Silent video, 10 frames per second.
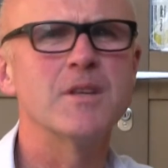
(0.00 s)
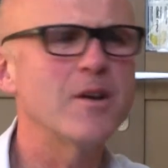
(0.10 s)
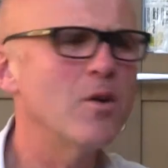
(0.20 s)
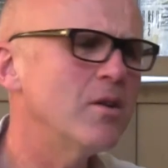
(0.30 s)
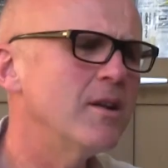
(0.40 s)

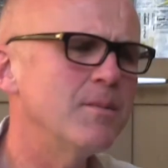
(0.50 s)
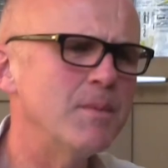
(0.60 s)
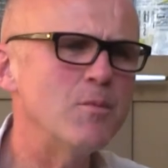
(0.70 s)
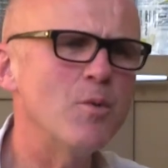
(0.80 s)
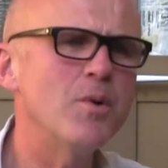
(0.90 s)
I got a little
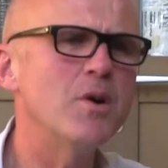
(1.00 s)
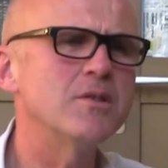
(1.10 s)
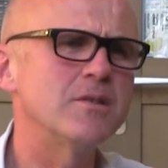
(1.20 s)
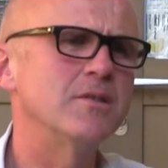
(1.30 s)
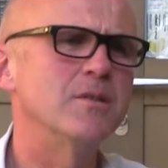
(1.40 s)
bit more
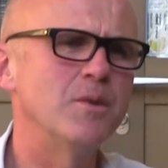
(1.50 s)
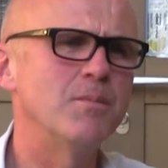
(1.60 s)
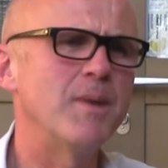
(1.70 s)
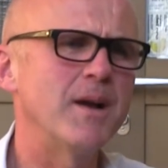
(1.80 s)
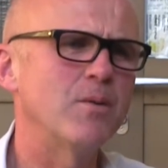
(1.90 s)
personal
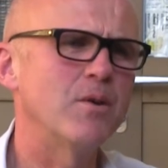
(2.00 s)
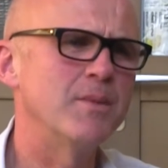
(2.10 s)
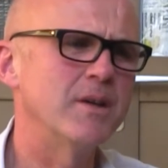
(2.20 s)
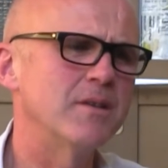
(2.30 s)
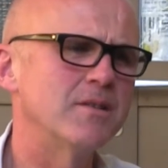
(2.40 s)
with Banquo
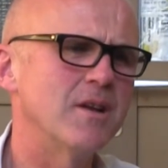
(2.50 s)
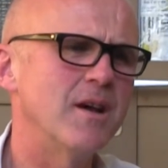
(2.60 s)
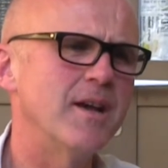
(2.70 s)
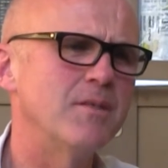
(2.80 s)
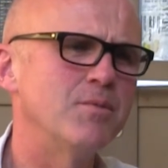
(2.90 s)
because
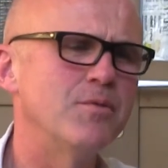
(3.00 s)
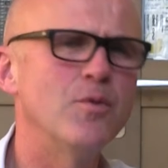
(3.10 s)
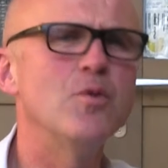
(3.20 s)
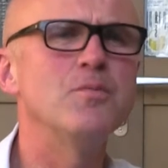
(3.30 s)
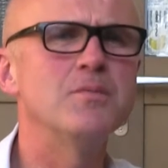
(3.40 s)
I had
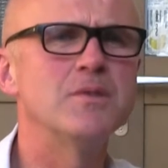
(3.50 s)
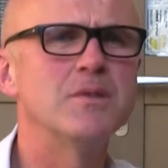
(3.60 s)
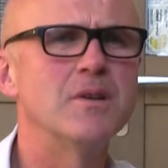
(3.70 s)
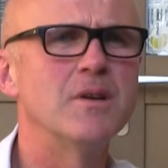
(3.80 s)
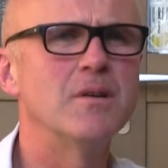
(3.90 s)
performed
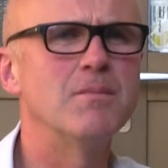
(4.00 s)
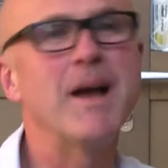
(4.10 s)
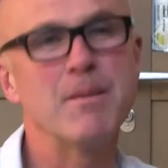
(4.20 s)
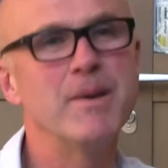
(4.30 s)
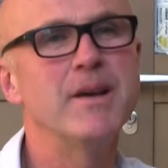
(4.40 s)

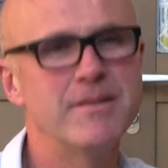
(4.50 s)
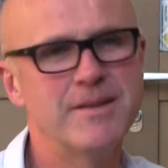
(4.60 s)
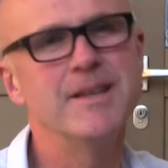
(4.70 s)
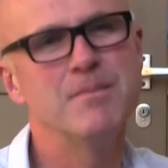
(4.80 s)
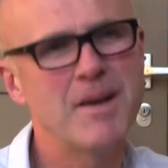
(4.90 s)

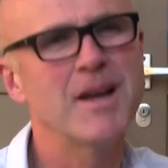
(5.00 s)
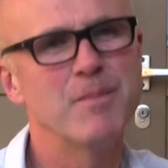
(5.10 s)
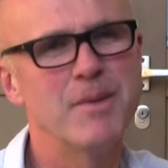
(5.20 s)
Macbeth in